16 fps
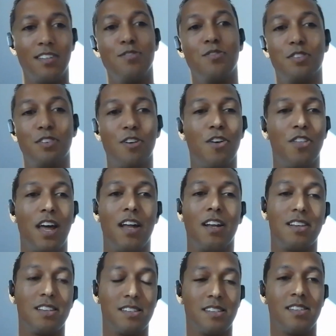you should grow
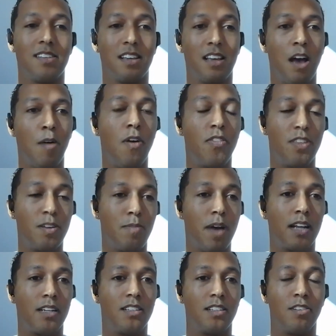that because I want the
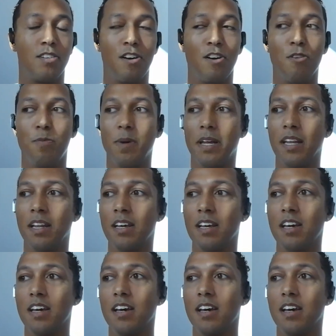impact to grow. But